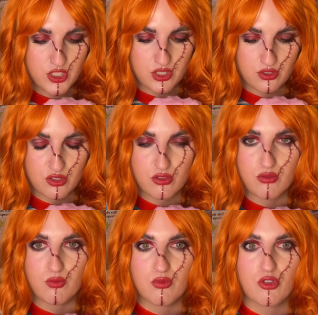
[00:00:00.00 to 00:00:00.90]
She's
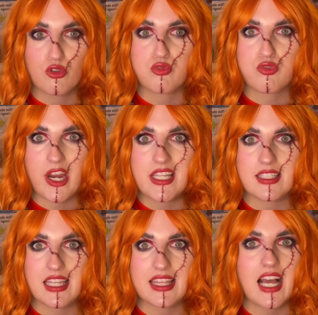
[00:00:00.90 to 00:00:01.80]

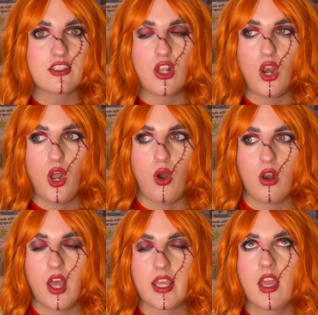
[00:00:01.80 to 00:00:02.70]
crazy. That's a
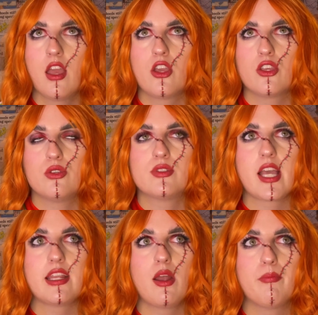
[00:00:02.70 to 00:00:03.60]
lot. Like, you
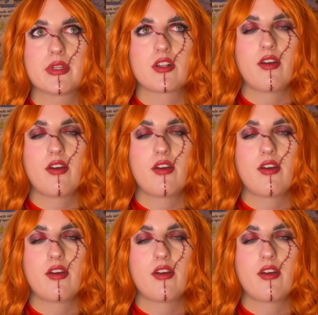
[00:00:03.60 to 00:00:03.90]
say numbers like